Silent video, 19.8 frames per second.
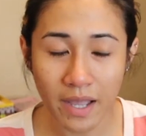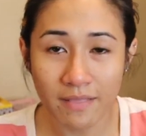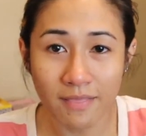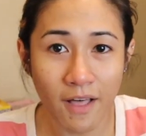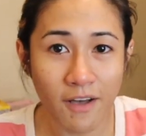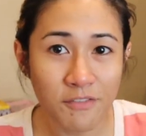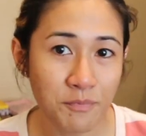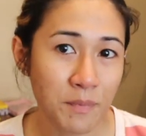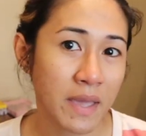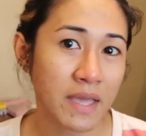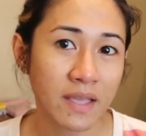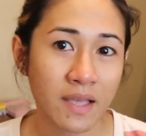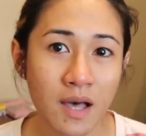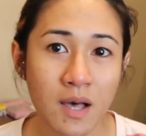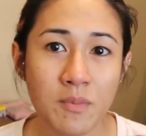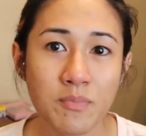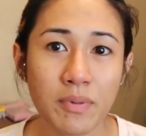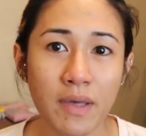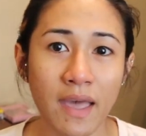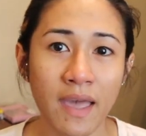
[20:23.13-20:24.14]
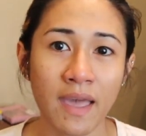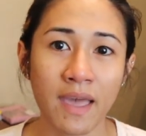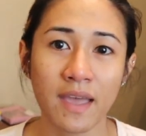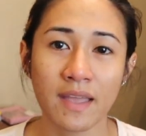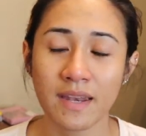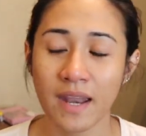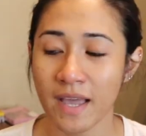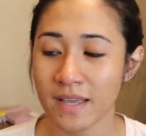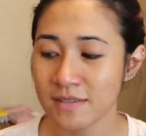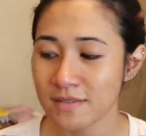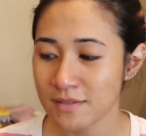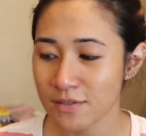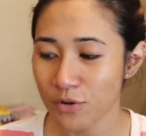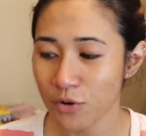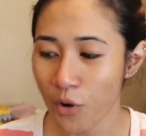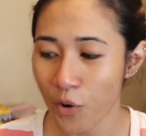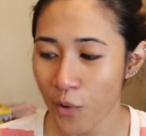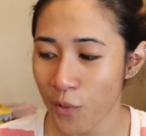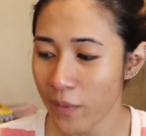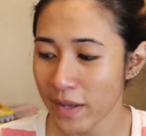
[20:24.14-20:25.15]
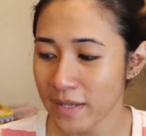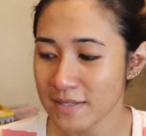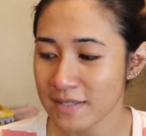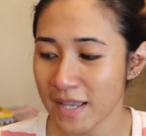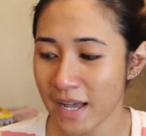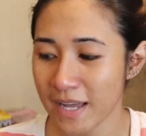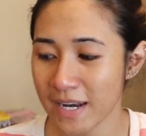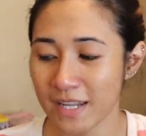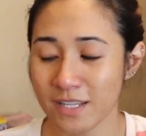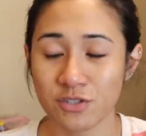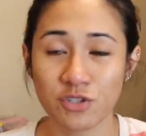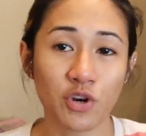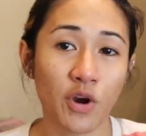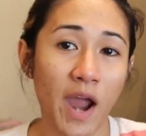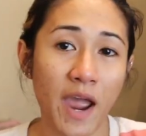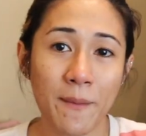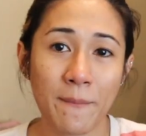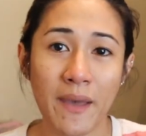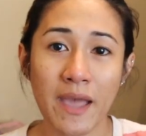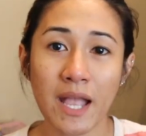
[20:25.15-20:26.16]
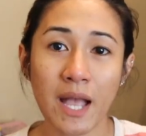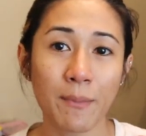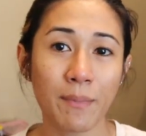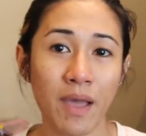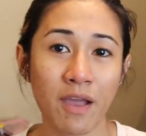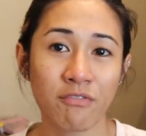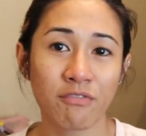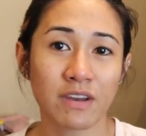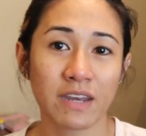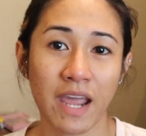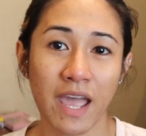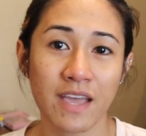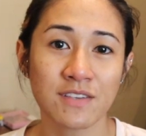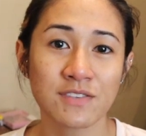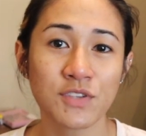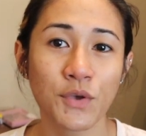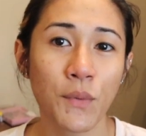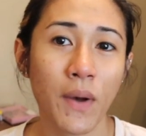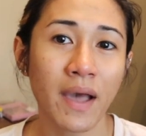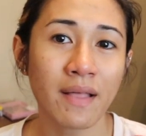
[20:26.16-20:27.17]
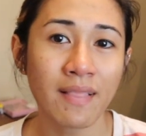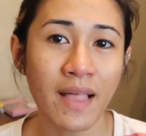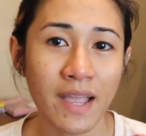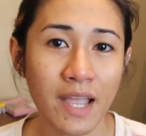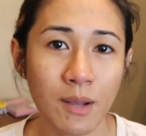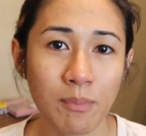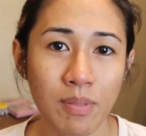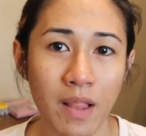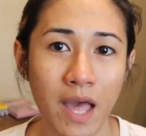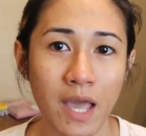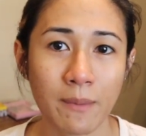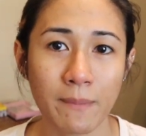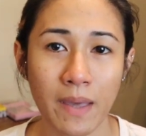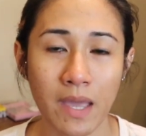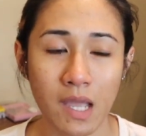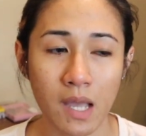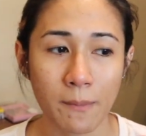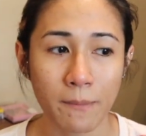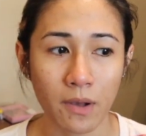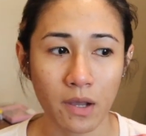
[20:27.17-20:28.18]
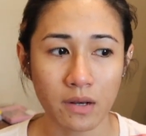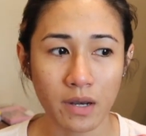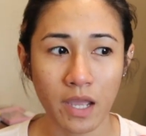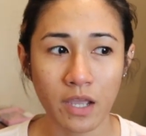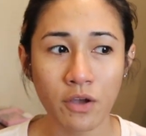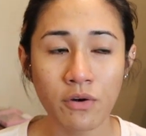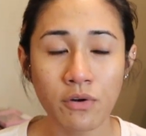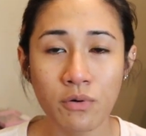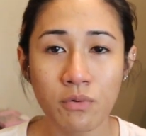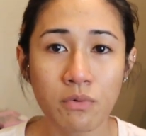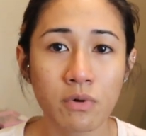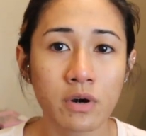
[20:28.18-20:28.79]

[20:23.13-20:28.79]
love makeup, and I still always gotta try makeup every day. So I like applying makeup on. I go to